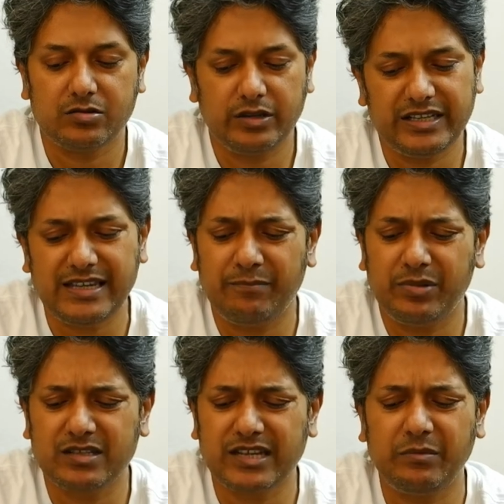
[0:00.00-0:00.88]
So
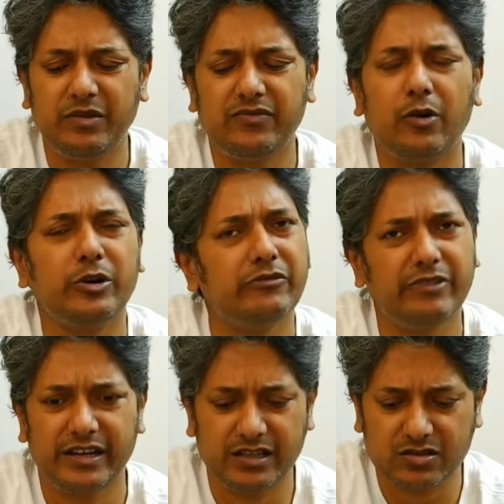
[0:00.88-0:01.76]
examples can be found
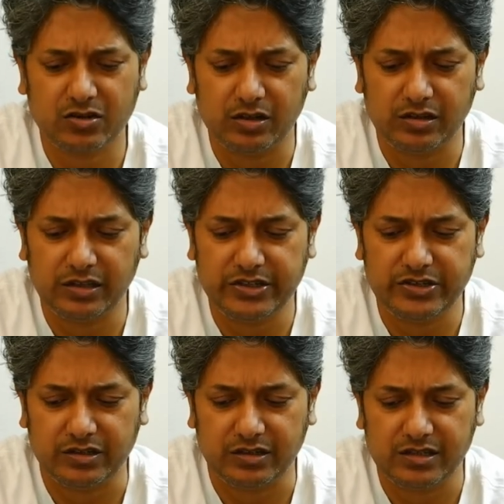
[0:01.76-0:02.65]
in various scholarly
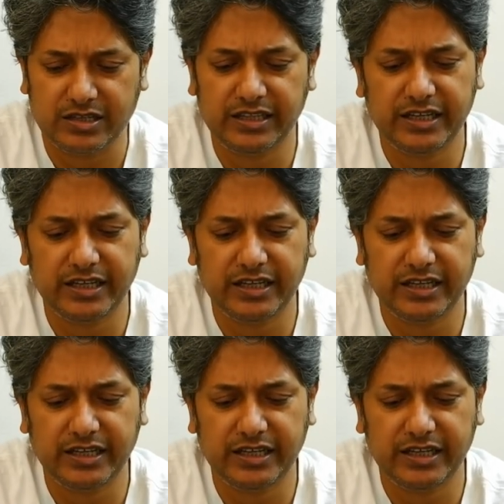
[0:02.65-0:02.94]
journals.